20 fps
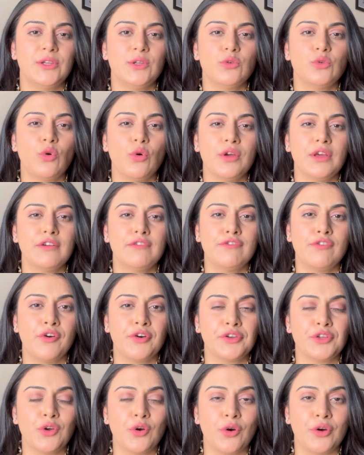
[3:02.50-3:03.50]
you're going
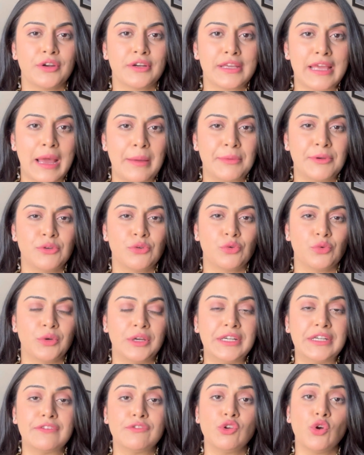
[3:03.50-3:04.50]
for your cabin crew
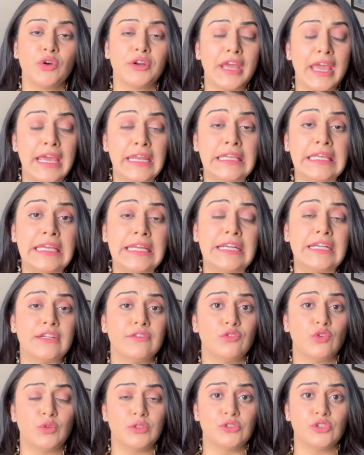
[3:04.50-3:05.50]
interview or any
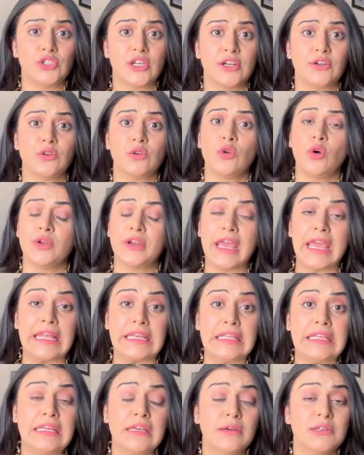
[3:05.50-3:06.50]
interview in general or
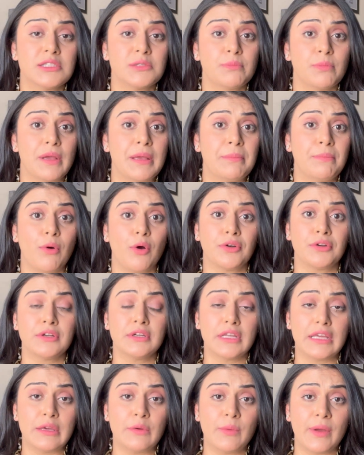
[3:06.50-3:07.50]
any
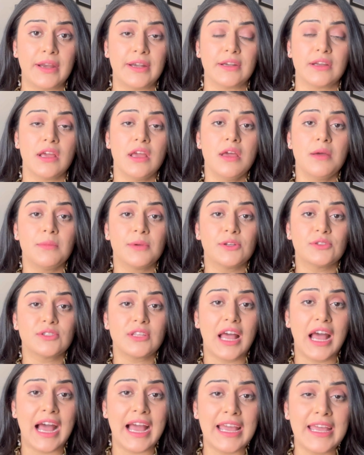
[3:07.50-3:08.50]
important event. Because
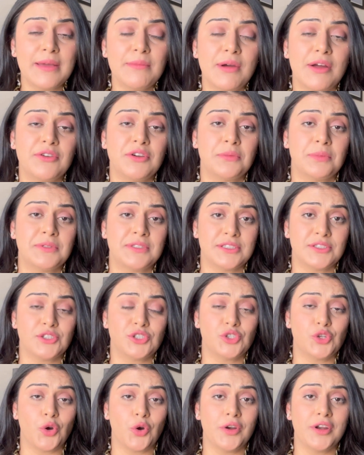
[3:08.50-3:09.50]
I am 100%
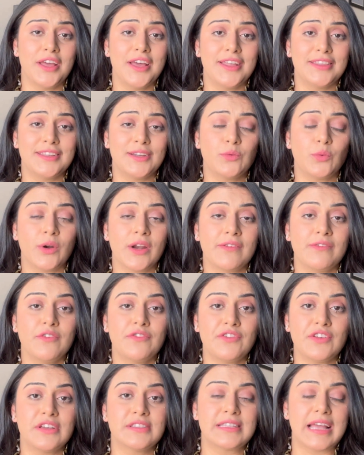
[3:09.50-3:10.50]
sure that whatever
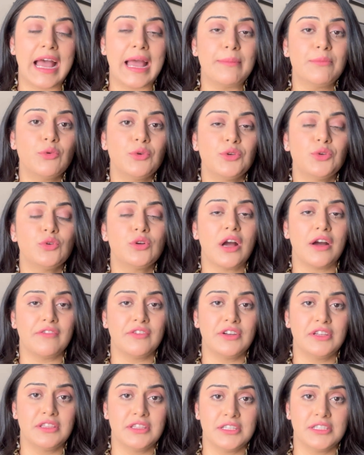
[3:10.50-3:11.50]
fears I'm going to
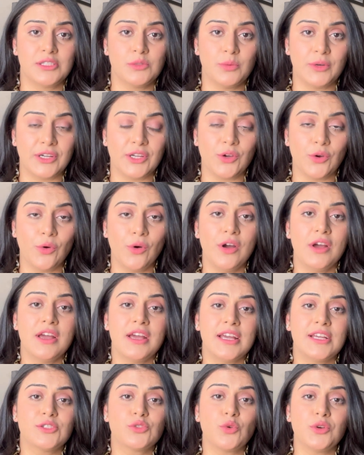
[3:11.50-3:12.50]
cover in this video
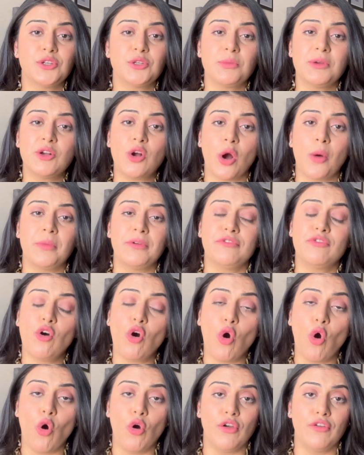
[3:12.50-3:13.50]
is going to be common for
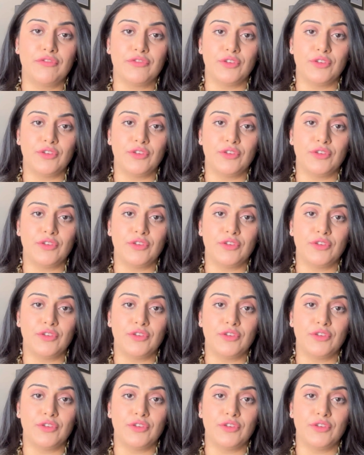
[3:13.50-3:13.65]
all of